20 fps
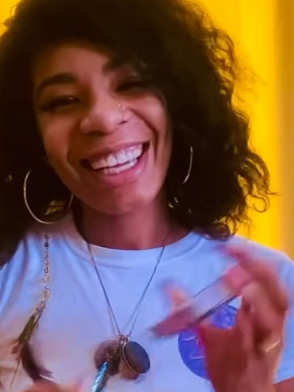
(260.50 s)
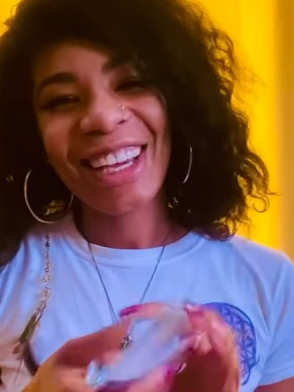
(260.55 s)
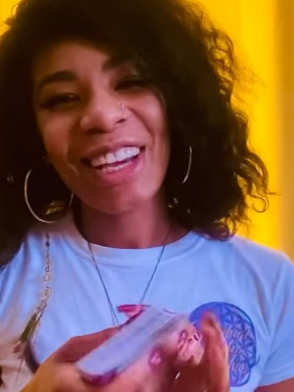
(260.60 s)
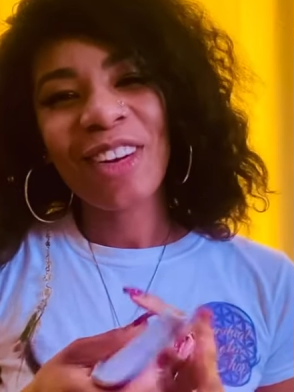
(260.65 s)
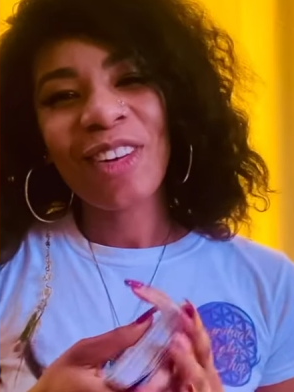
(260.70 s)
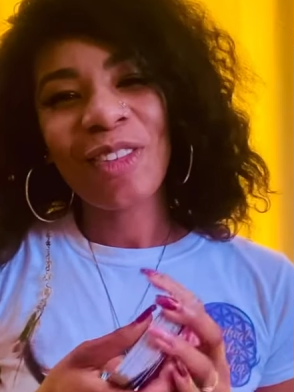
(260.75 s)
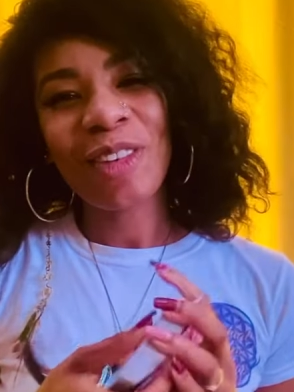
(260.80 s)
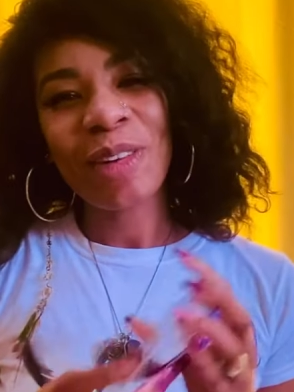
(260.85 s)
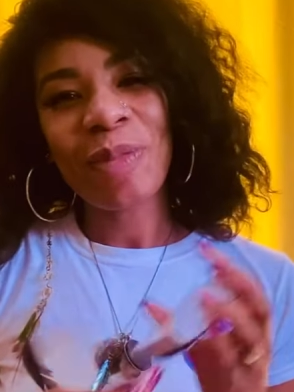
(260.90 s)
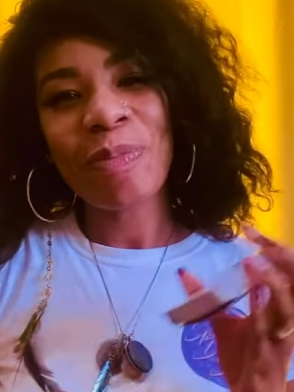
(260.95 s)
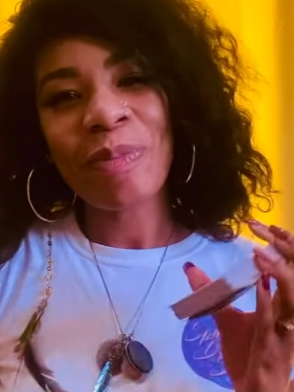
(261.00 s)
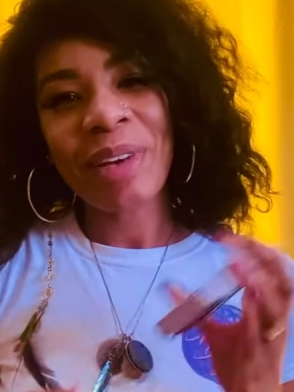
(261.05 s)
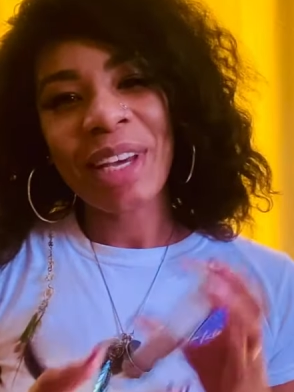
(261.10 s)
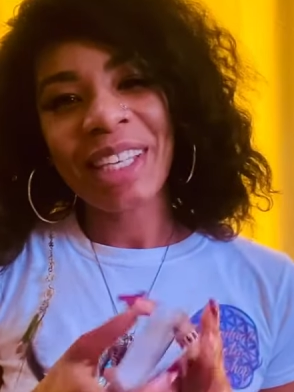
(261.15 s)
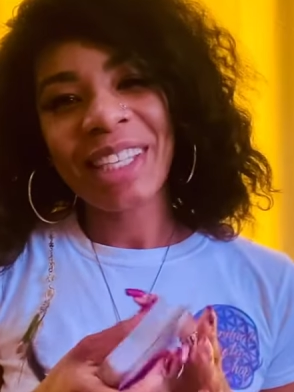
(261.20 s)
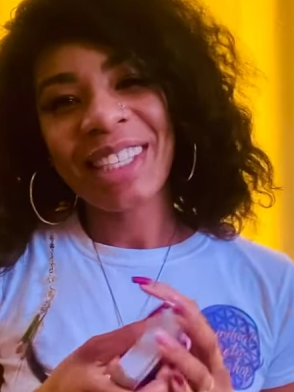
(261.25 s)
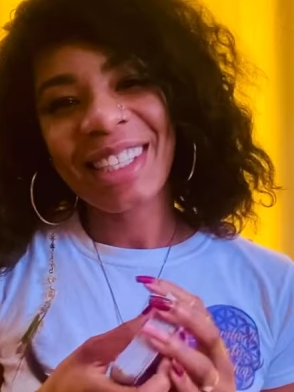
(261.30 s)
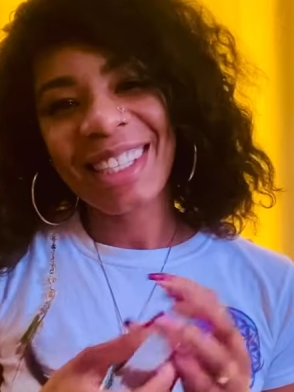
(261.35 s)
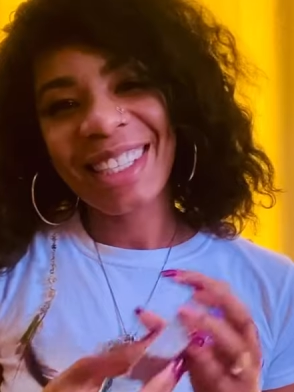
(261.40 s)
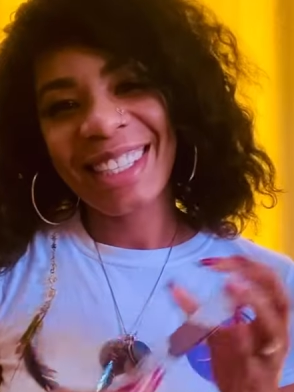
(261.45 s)
what
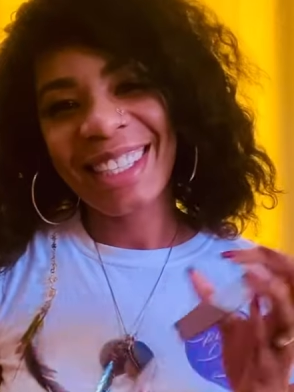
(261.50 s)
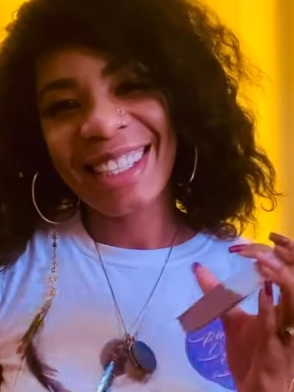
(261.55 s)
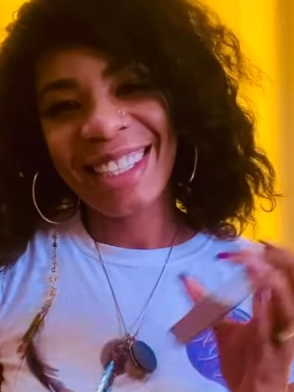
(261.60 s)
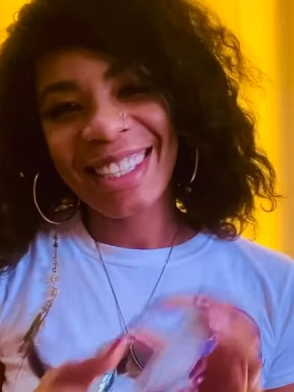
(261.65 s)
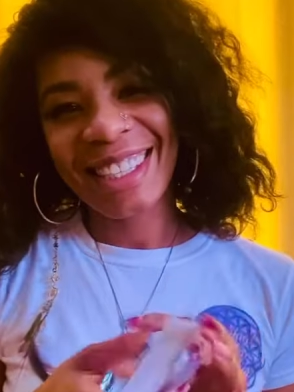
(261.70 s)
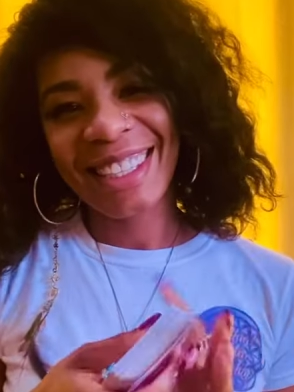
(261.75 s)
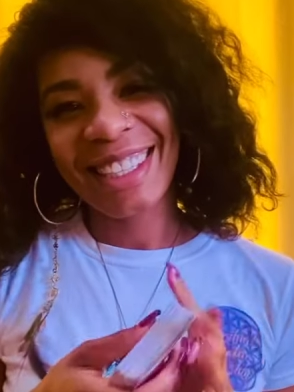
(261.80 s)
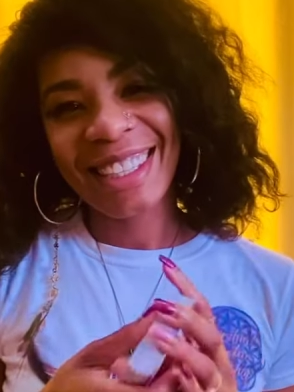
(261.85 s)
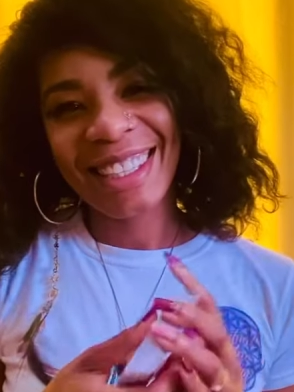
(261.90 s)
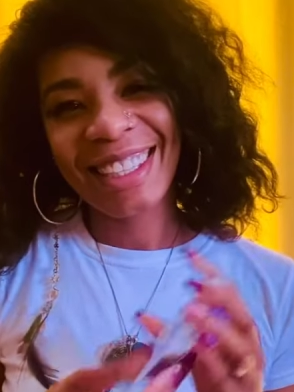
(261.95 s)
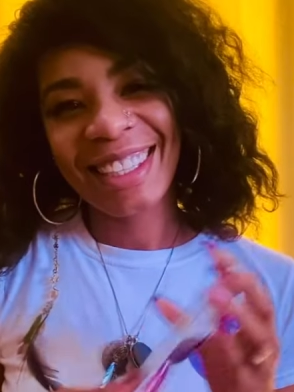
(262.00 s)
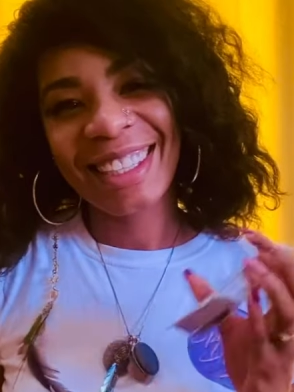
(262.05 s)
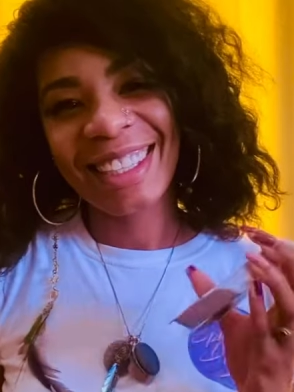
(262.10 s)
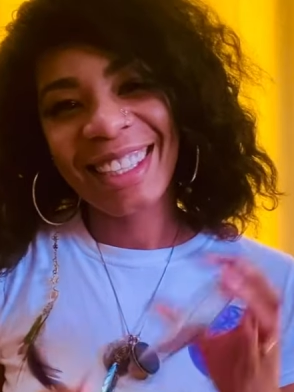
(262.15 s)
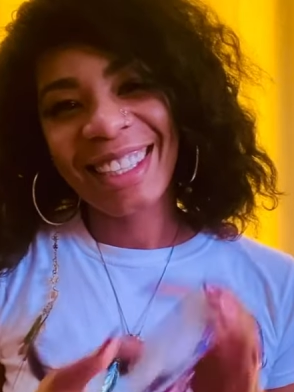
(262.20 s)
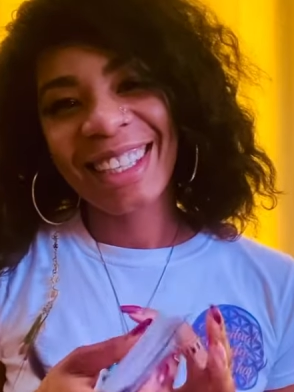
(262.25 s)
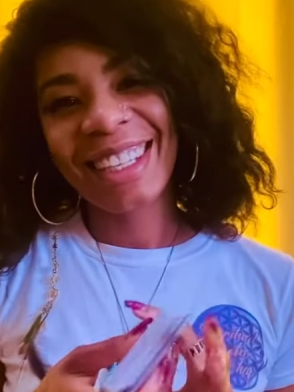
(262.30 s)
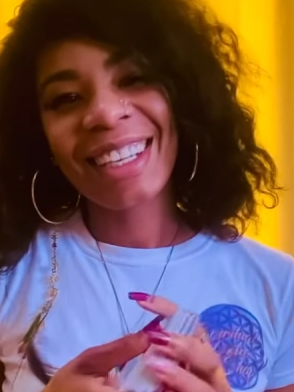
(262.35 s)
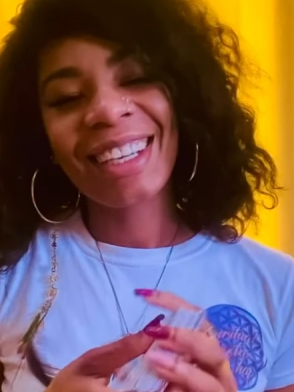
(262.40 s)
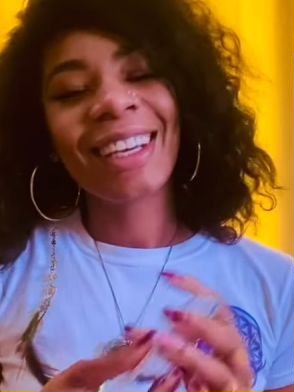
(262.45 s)
message
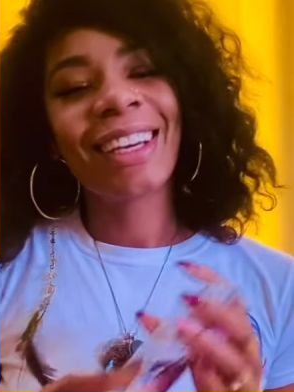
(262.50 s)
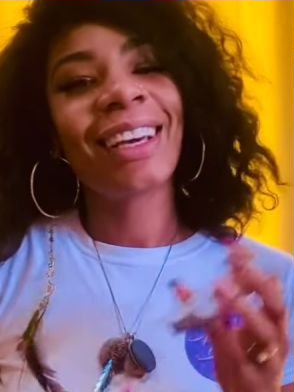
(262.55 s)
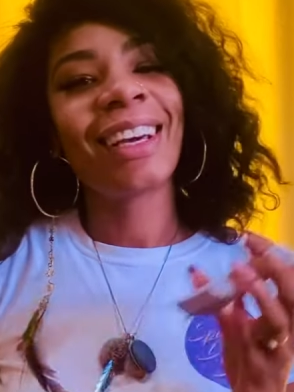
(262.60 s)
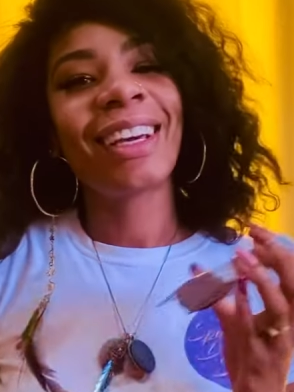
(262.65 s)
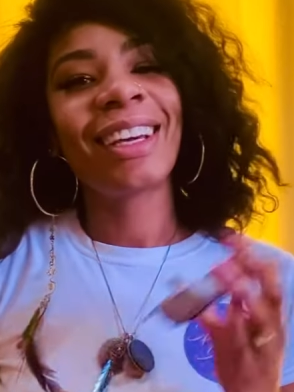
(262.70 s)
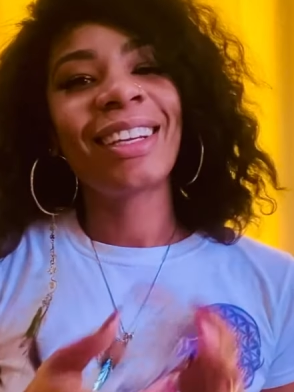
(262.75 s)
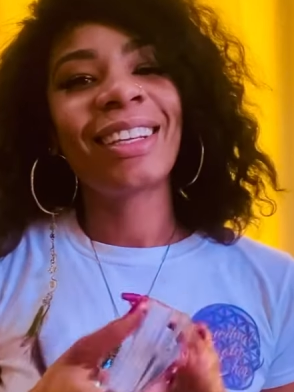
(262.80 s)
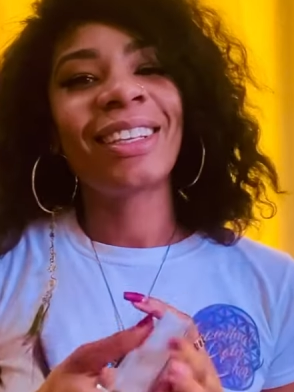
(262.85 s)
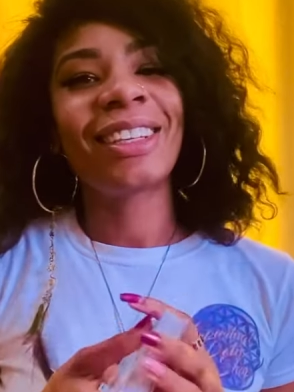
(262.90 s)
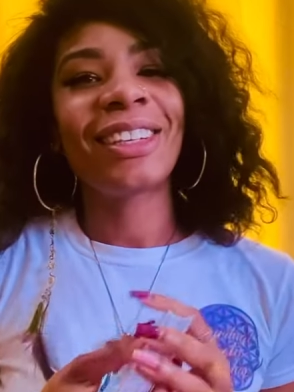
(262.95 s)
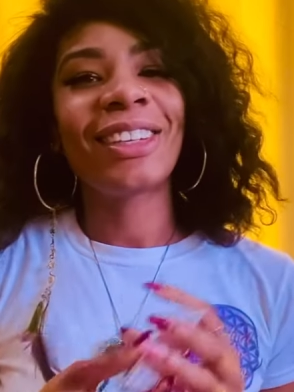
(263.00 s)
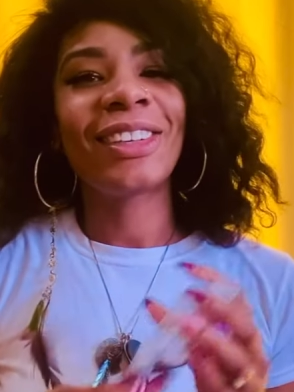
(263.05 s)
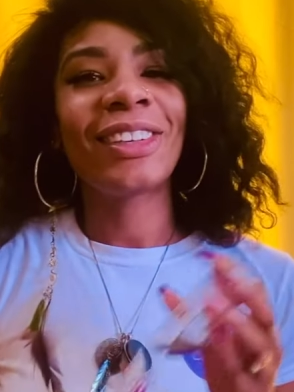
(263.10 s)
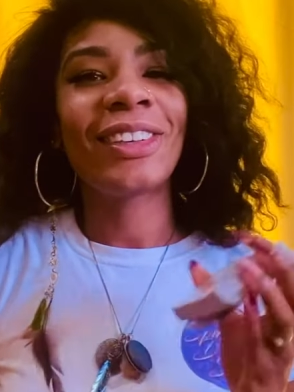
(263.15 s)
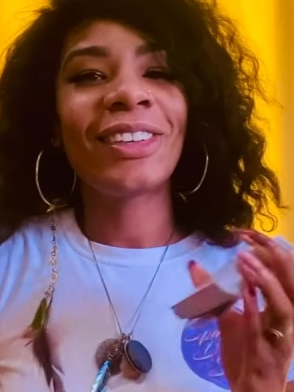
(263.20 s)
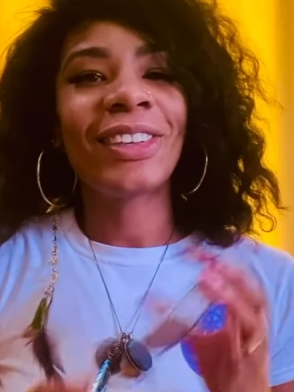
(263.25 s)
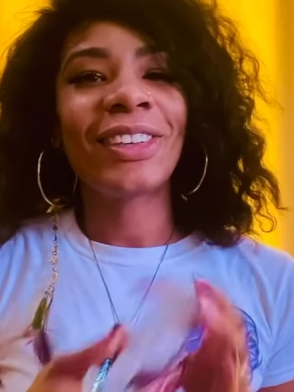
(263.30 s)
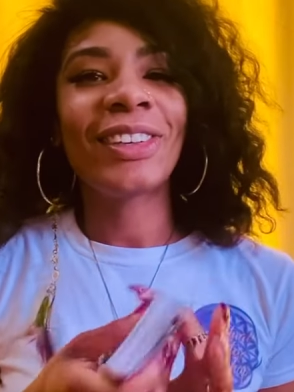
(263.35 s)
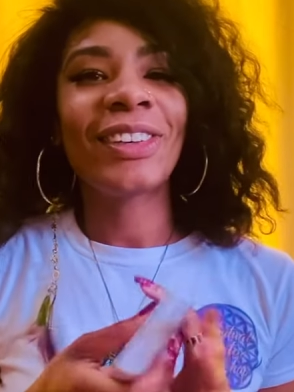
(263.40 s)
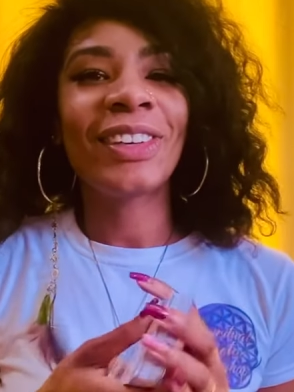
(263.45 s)

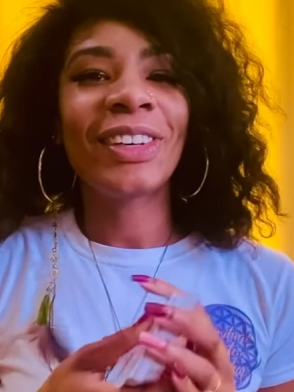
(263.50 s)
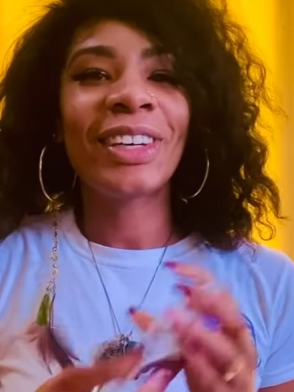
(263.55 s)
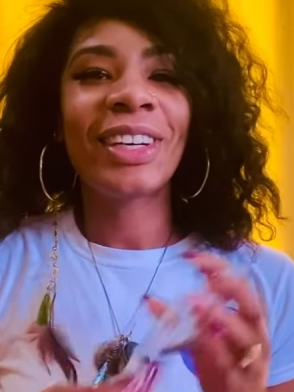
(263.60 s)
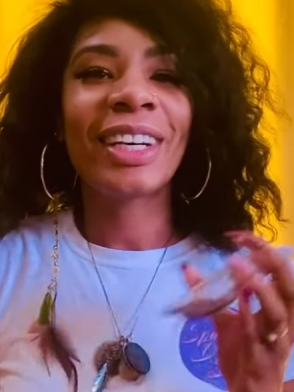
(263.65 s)
do